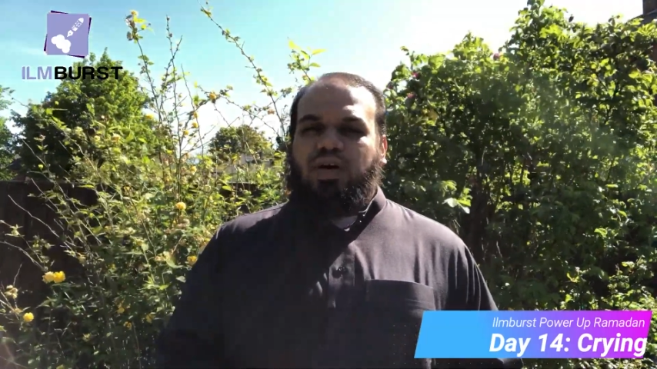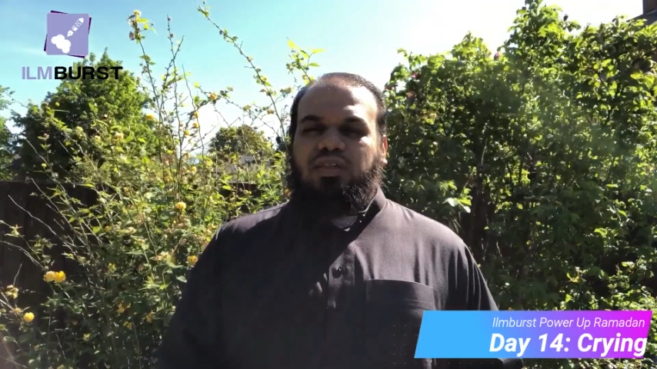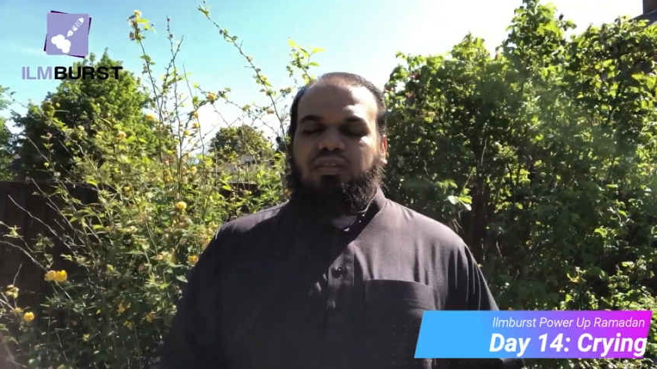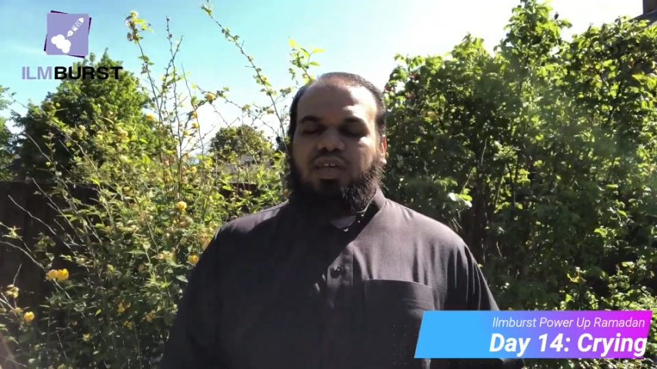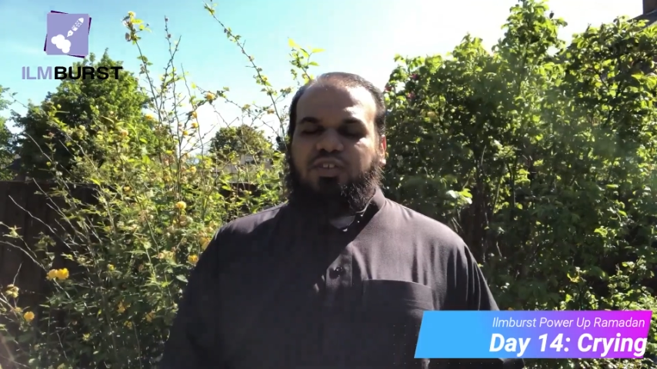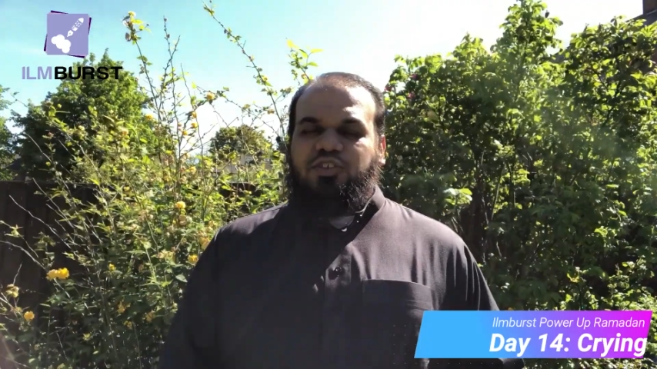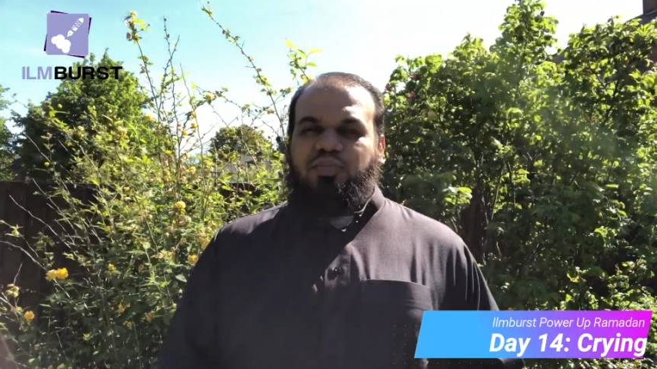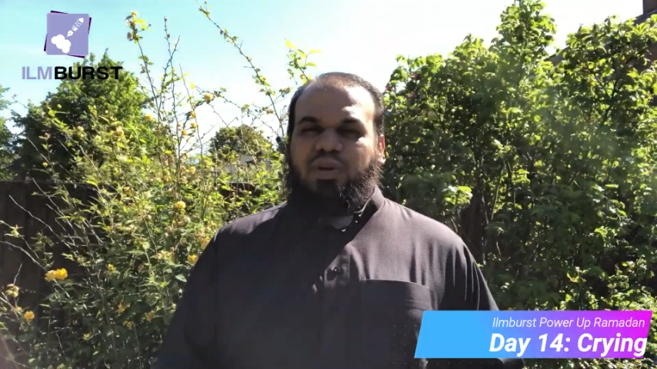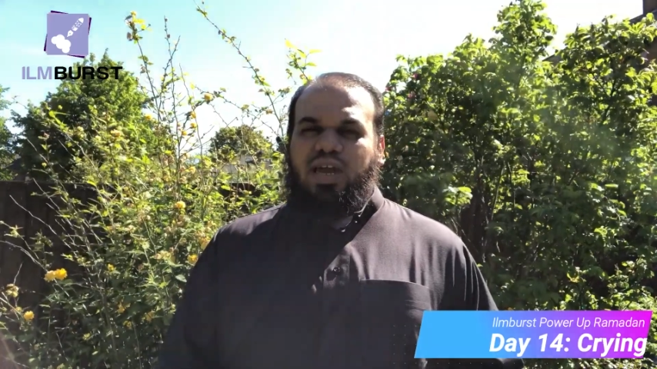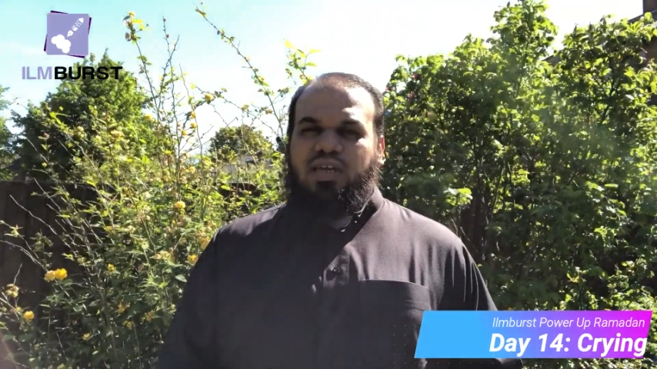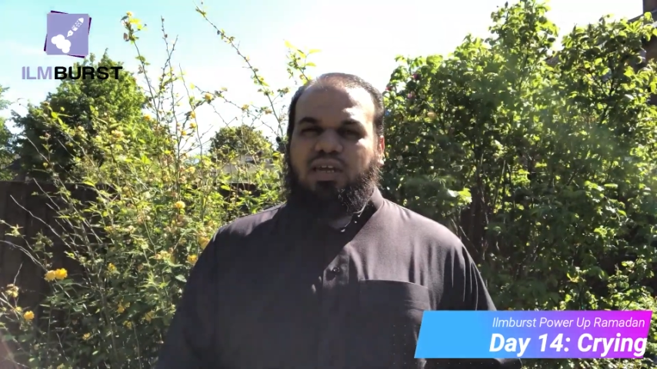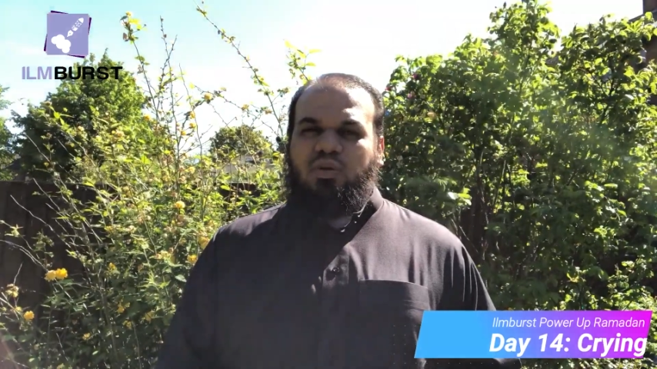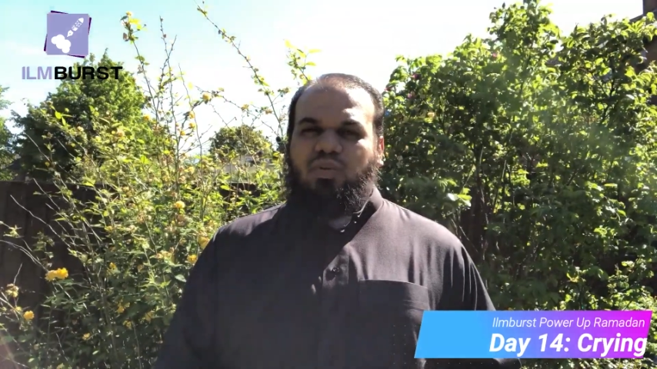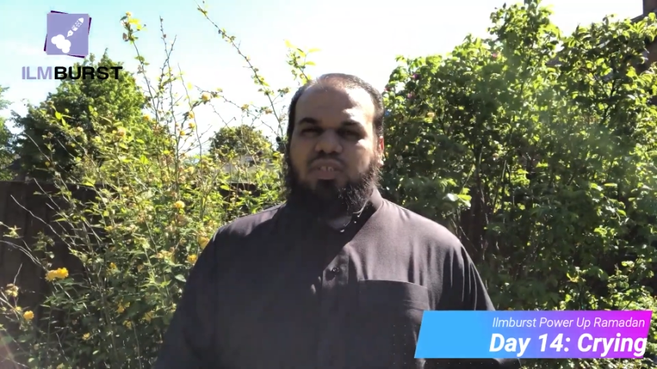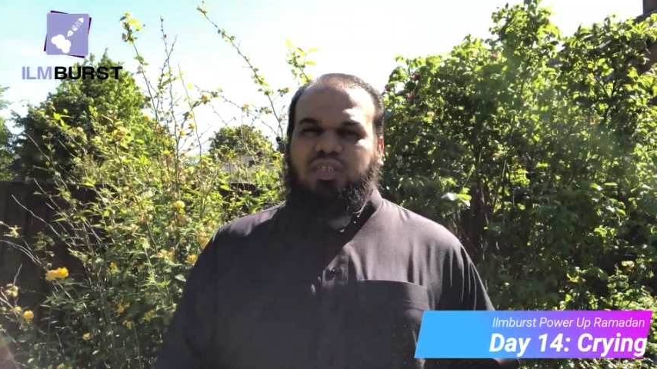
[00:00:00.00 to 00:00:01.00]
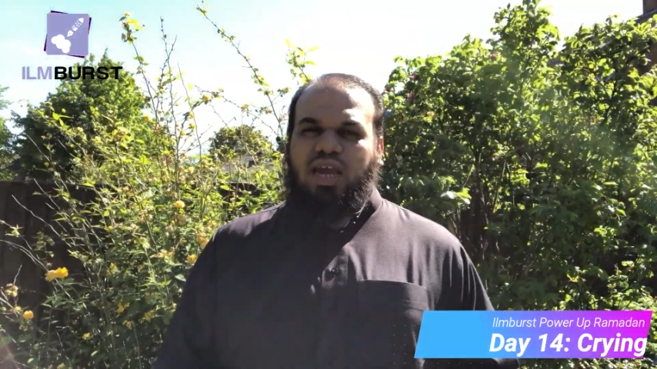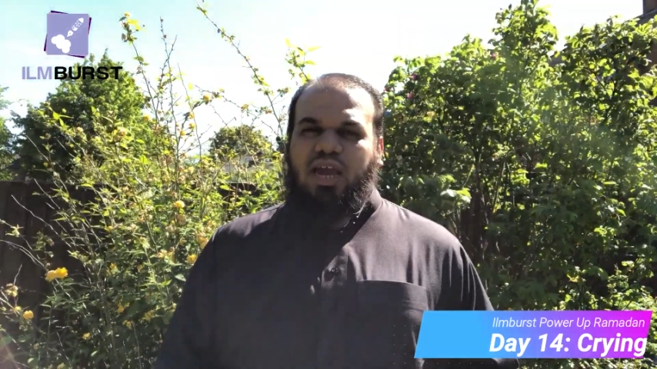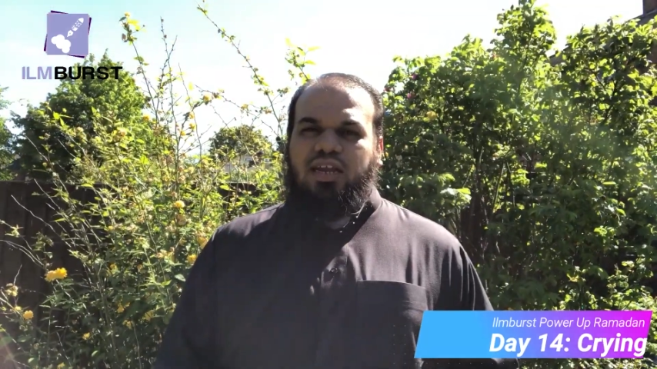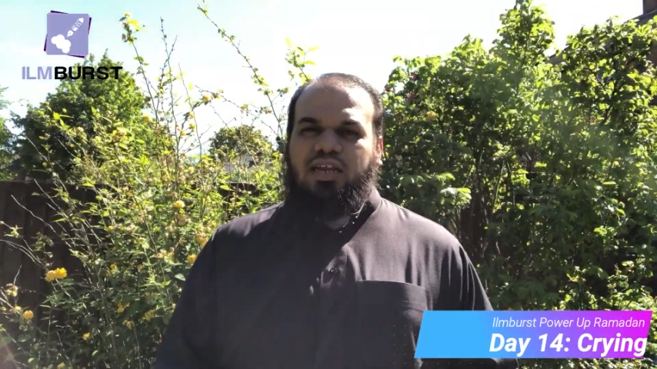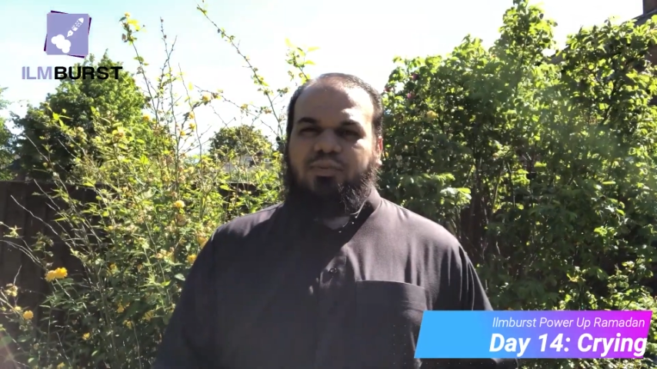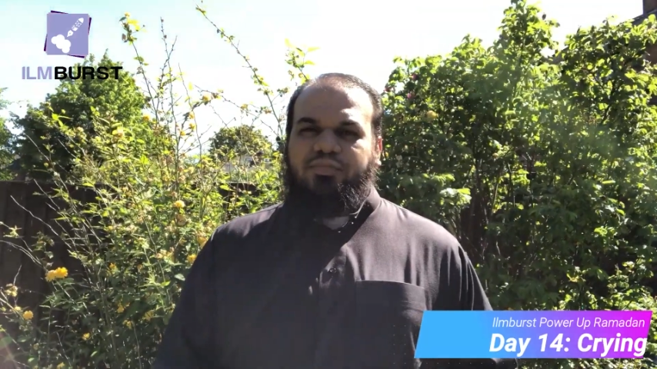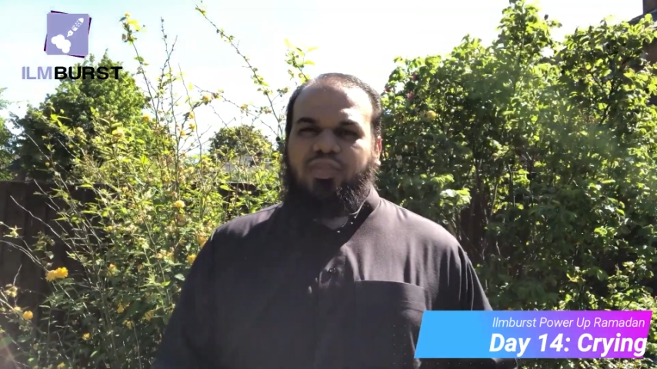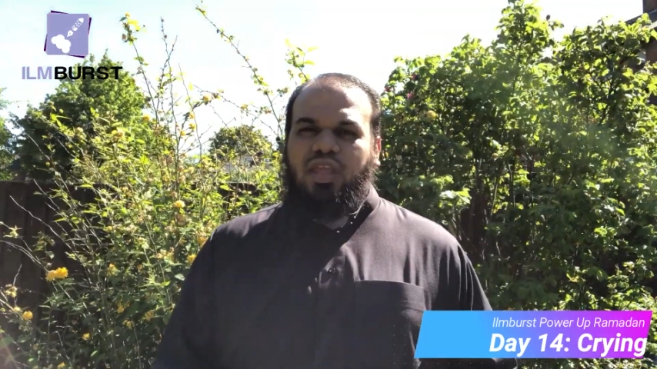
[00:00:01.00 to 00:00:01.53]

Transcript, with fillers: Allah subhanahu wa ta'ala.